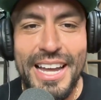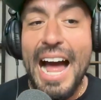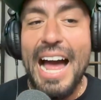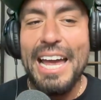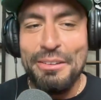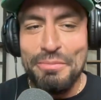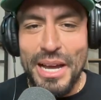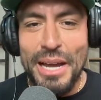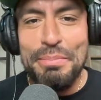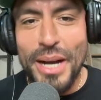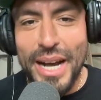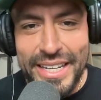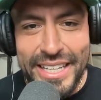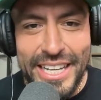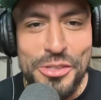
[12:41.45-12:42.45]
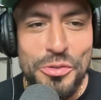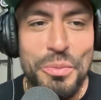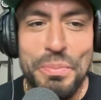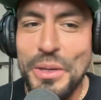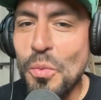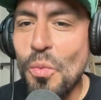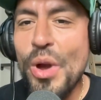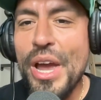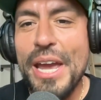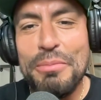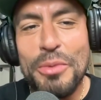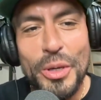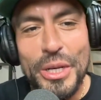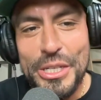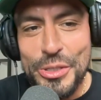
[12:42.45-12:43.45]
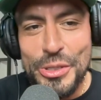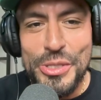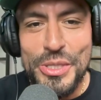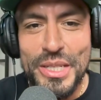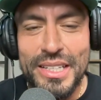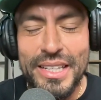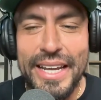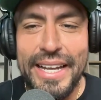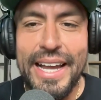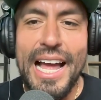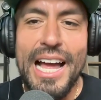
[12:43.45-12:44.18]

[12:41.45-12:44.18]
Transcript: I my podcast would be way more interested in like